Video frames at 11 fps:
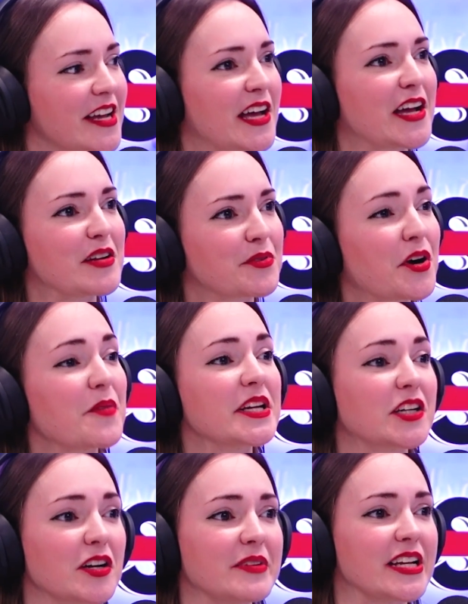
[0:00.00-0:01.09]
Yeah, April. I mean,
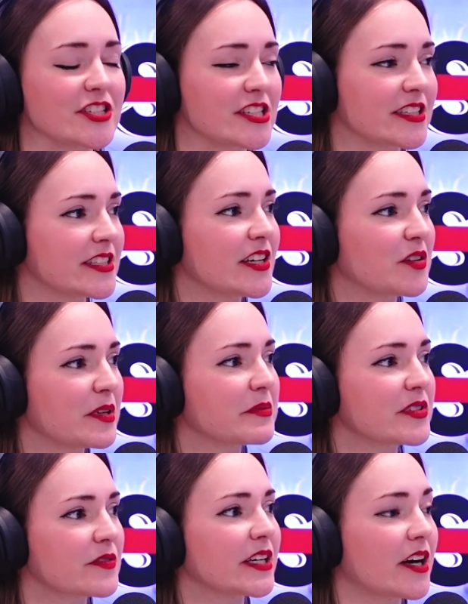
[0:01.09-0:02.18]
I'm itching to tell people
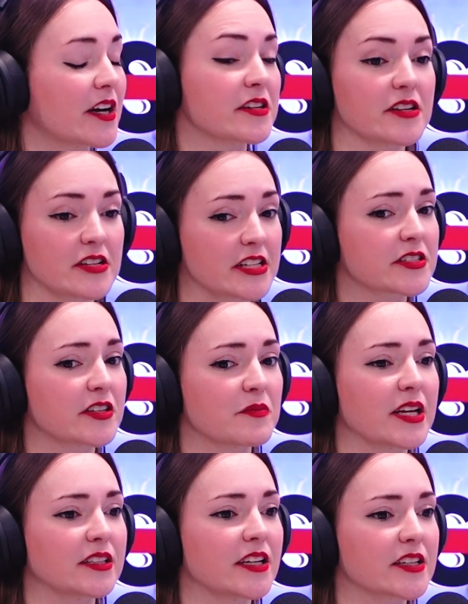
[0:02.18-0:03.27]
it's really hard. And it's going to
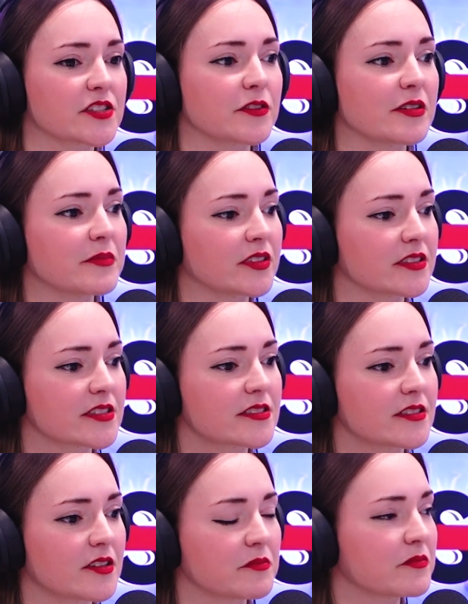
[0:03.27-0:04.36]
make the next 3 months.
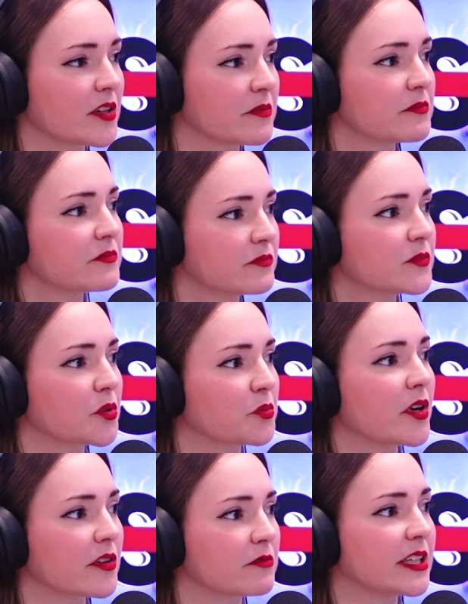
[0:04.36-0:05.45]
I've got to
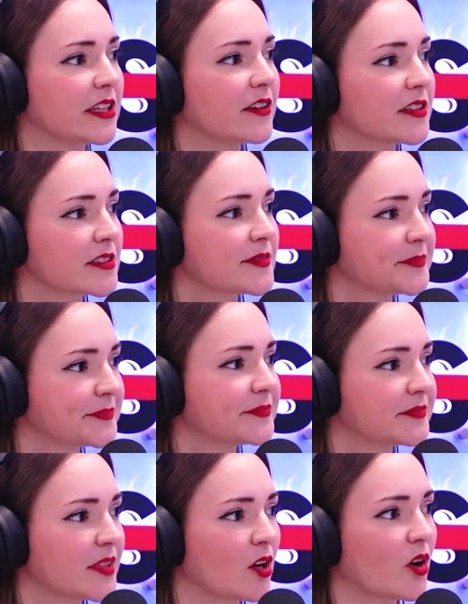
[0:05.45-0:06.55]
work really hard,
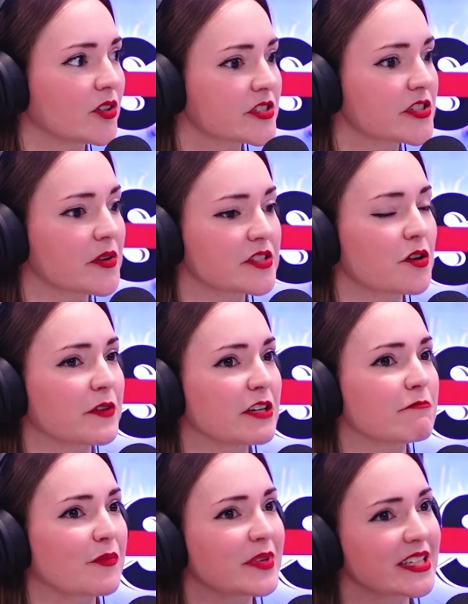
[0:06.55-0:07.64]
a lot. So it's not really
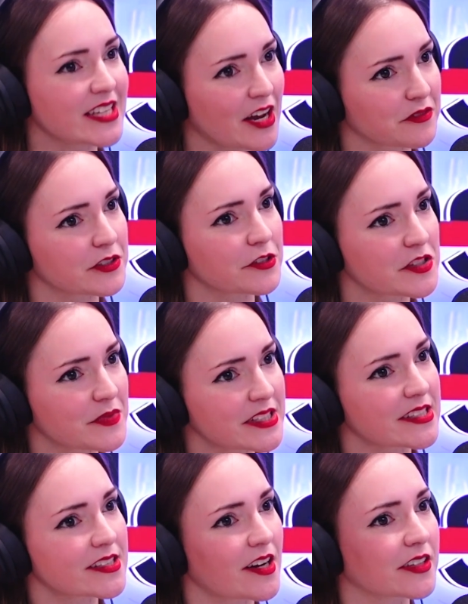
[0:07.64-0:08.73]
ramping down for Christmas.
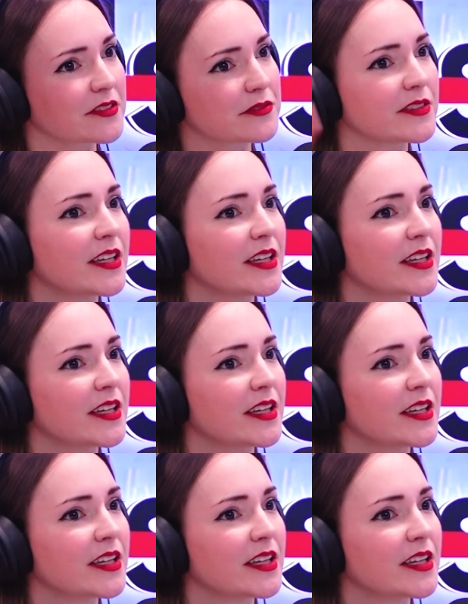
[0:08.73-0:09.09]
It's kind of...